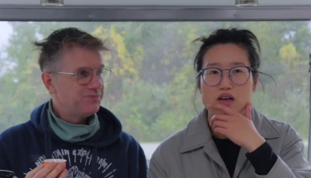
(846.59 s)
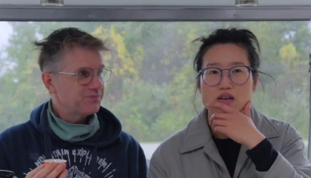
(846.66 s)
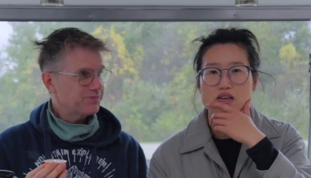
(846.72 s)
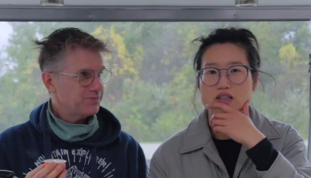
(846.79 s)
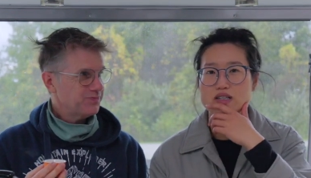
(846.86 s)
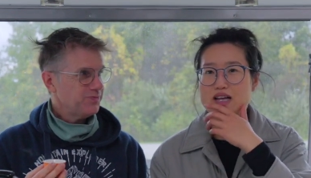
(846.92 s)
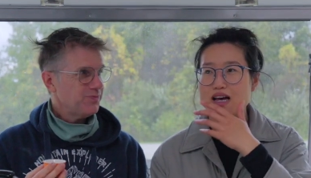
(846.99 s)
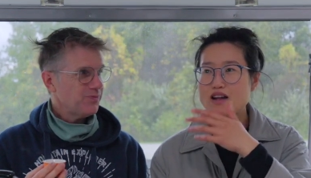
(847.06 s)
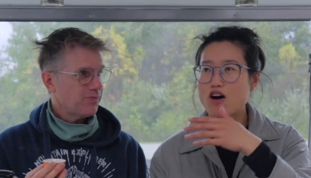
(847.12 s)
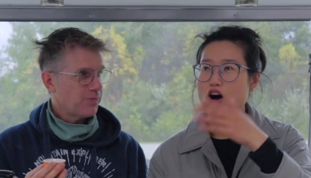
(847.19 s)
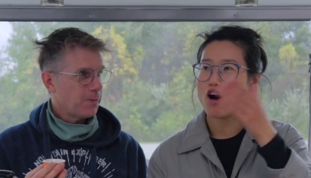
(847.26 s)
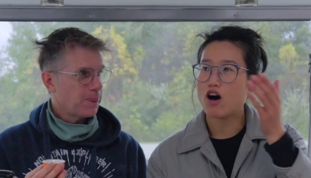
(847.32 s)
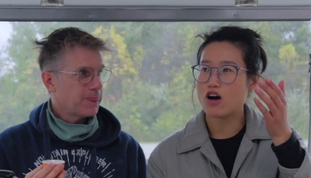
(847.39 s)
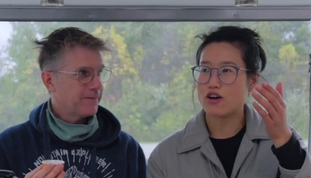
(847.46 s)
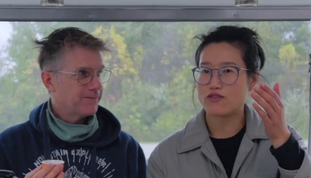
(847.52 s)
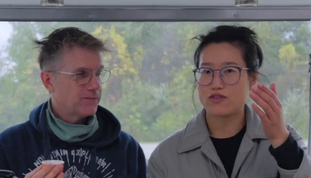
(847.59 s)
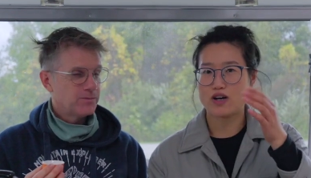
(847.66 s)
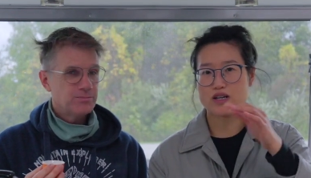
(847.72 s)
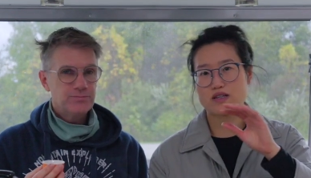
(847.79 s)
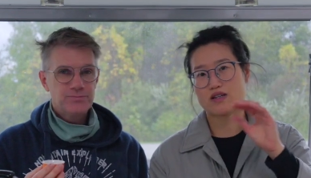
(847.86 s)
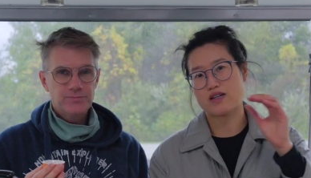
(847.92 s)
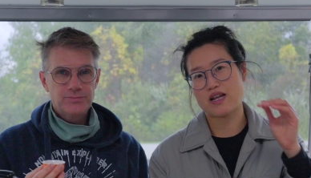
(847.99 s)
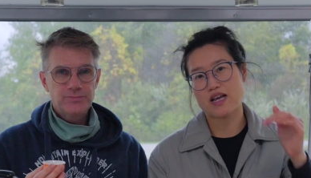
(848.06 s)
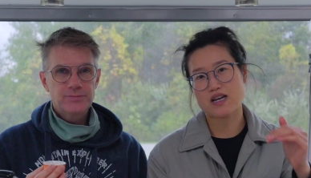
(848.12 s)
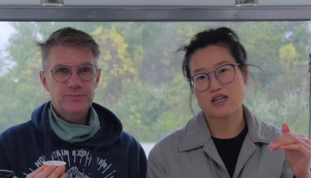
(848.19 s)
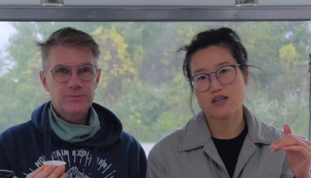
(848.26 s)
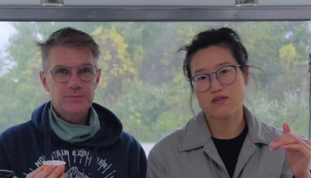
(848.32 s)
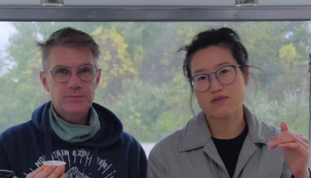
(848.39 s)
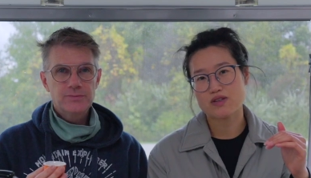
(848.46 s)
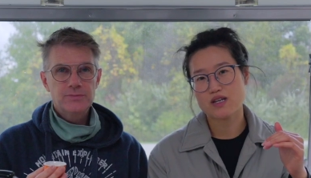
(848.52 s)
Speaker 1: is that off as a
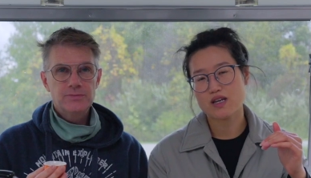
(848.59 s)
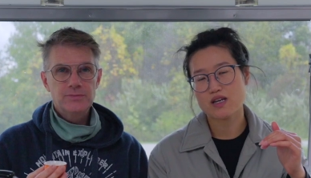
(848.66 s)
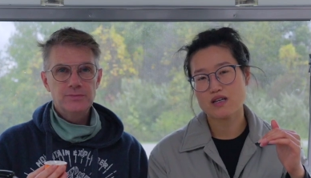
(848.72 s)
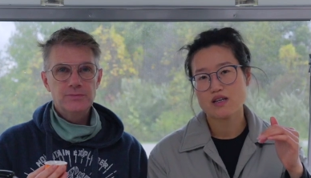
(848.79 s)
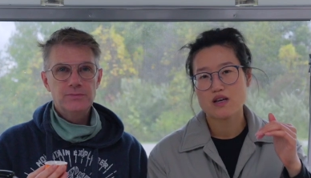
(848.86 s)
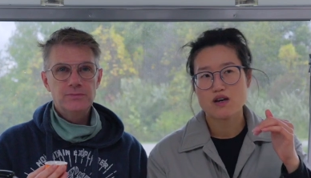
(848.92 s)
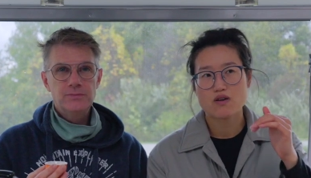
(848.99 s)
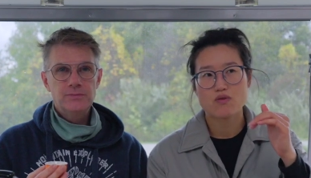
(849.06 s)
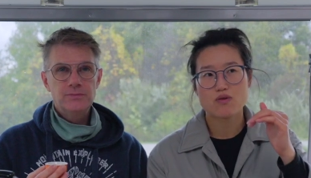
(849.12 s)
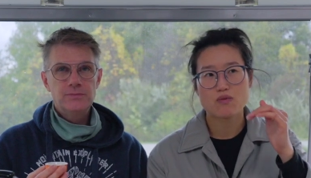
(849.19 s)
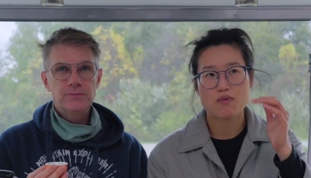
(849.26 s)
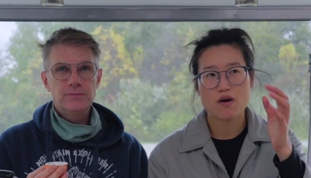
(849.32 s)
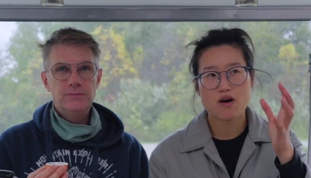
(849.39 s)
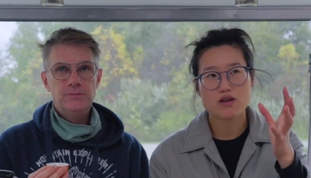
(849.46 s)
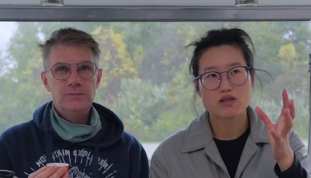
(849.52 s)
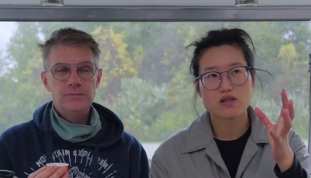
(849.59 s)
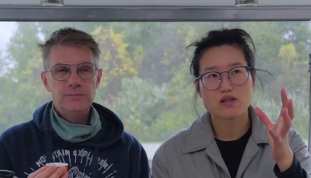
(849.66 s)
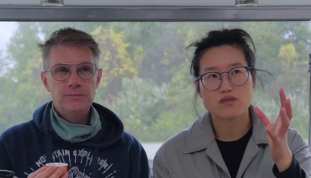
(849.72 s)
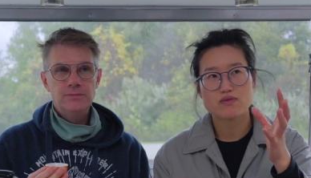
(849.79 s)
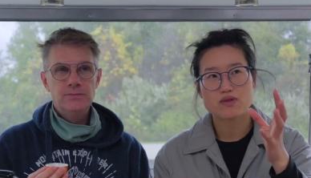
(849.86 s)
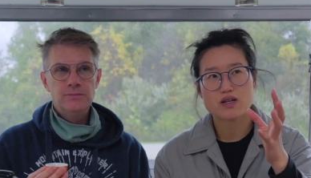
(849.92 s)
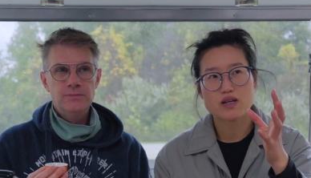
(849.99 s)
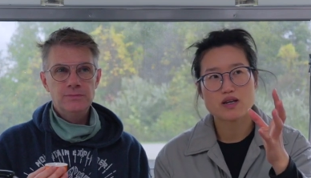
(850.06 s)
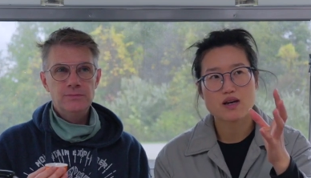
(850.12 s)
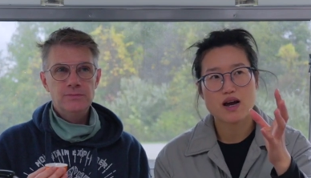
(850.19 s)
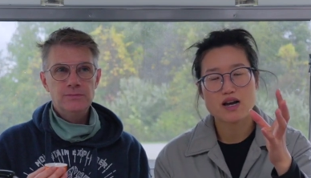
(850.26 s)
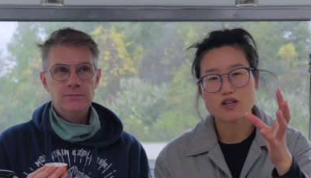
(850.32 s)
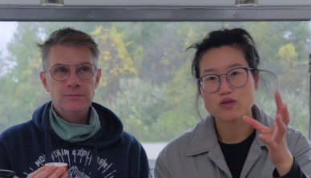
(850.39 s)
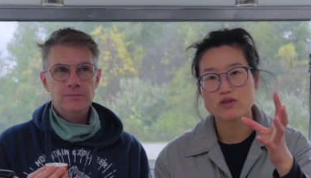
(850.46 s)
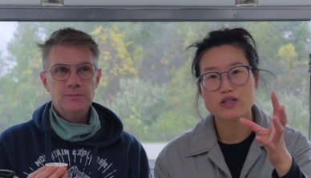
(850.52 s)
negative thing or positive thing
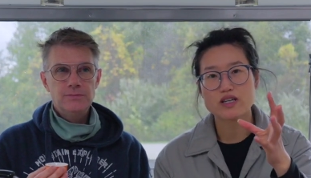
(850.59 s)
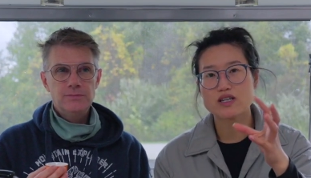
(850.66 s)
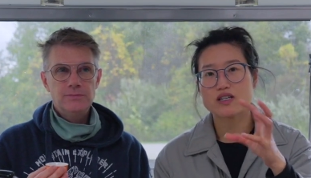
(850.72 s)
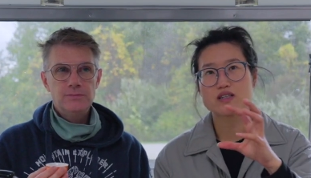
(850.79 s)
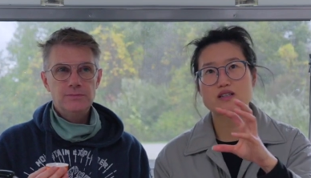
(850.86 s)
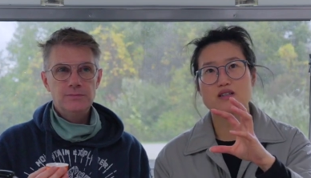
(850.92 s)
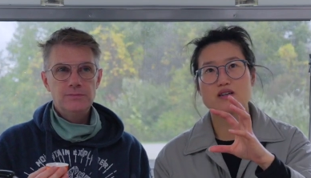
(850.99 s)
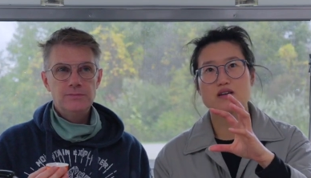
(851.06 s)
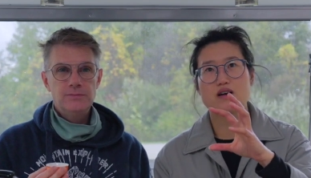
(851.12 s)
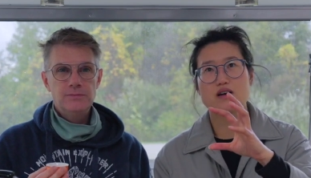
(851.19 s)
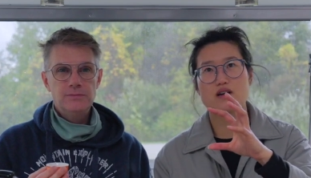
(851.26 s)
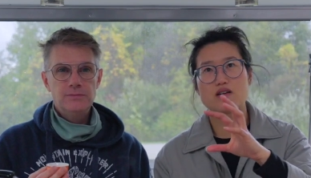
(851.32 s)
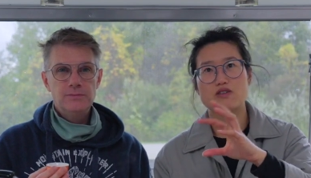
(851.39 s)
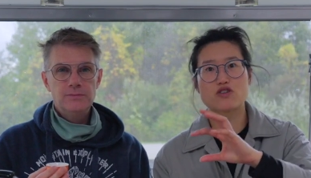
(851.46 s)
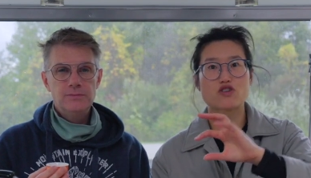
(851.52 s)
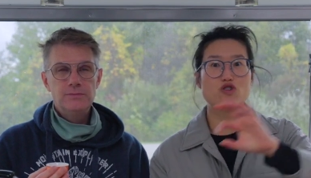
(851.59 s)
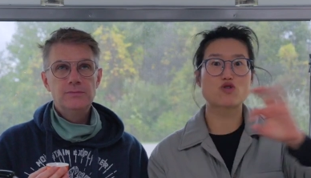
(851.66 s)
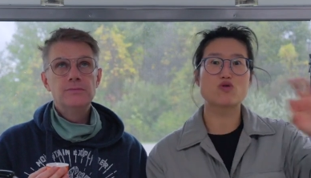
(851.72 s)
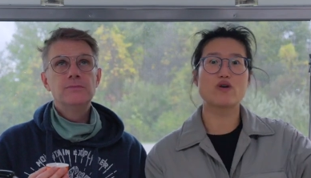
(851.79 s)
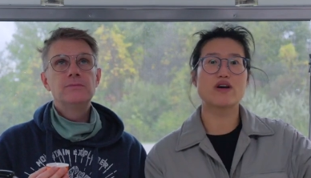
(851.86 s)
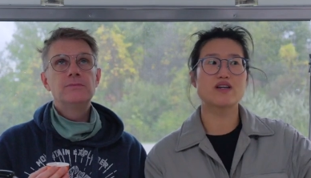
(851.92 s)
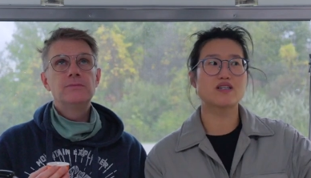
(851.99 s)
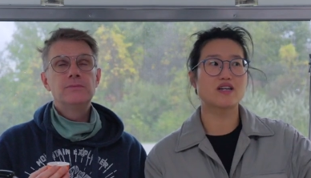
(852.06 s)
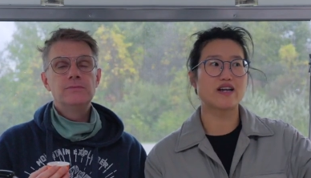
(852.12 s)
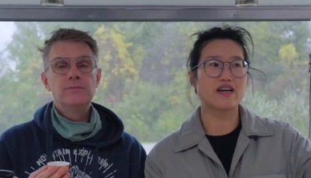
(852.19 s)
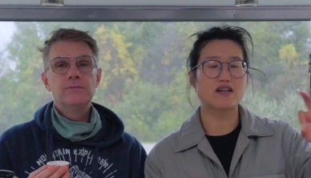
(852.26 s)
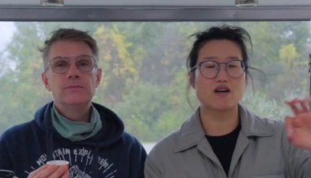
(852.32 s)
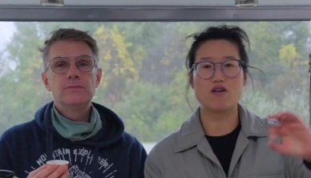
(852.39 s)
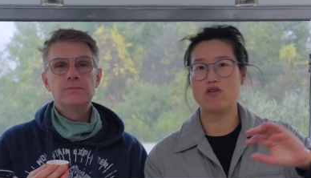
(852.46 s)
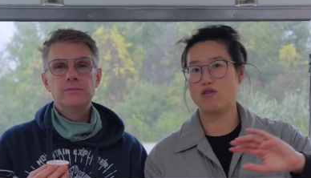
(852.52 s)
i don't think it's a, a straight
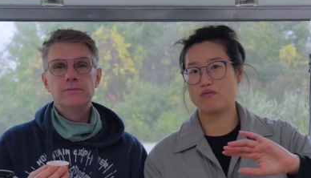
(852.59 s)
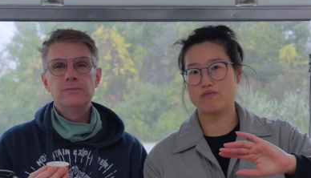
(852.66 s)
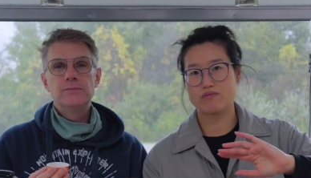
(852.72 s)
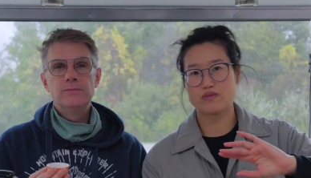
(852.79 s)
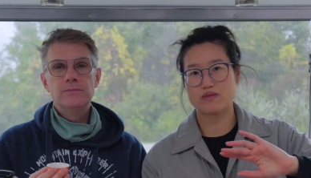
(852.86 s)
like oh